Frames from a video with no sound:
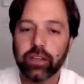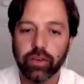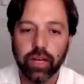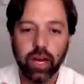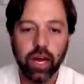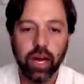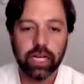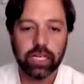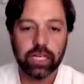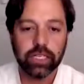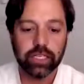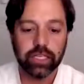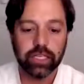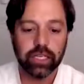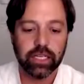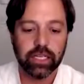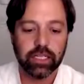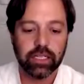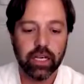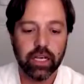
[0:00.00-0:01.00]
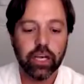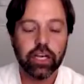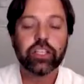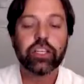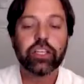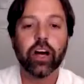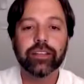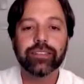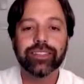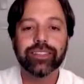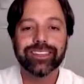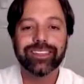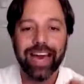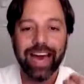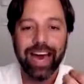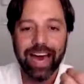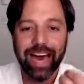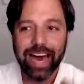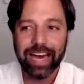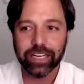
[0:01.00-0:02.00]
consciousness doesn't
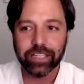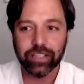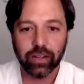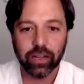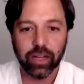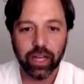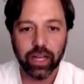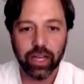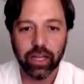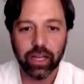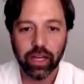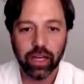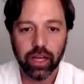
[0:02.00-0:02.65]
actually